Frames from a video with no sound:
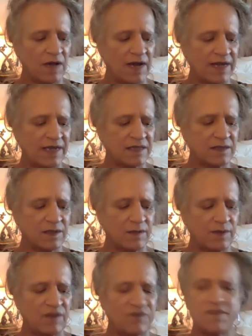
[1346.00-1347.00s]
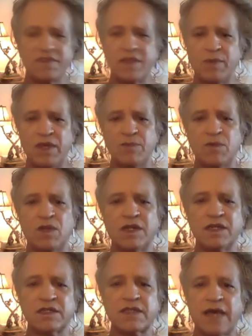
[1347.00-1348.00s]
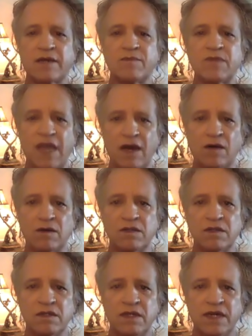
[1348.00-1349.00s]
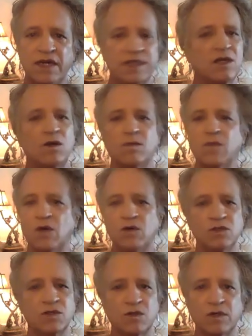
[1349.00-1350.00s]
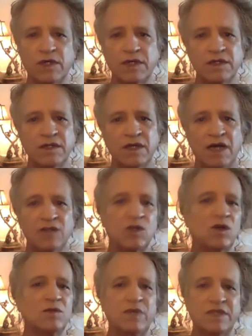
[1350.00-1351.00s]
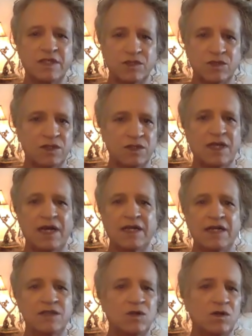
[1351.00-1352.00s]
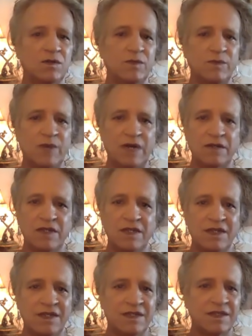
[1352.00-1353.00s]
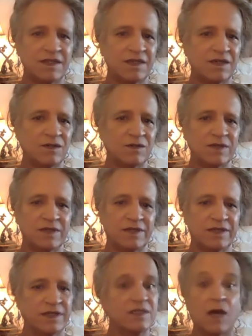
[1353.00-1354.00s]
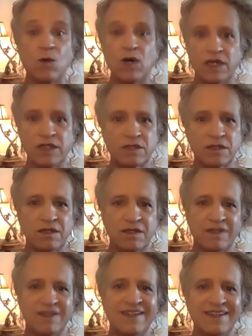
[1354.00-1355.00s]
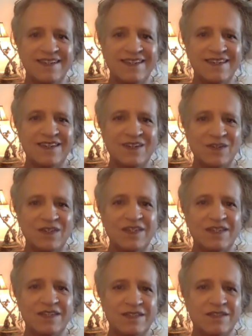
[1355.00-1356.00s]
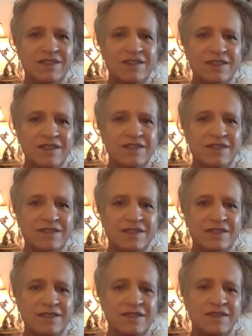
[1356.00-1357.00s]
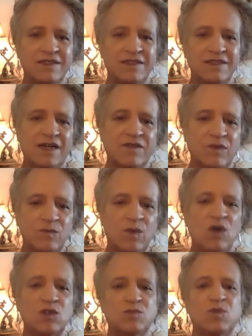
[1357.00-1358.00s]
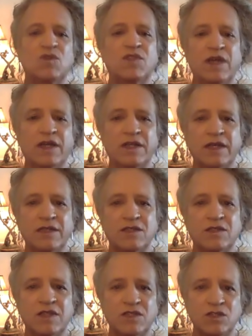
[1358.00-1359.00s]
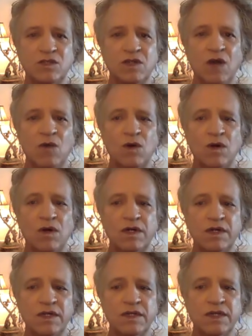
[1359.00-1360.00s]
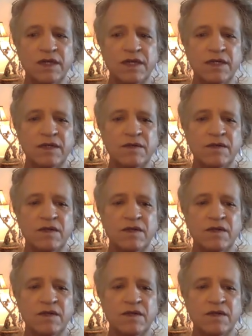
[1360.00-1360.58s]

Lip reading: I guess, about 50 people and I sat them down and I told them the whole story. I told them about the suicide. I told them about, you know, and it's not once, mm-hmm. you know, it's kind of a multiple thing that you go on. And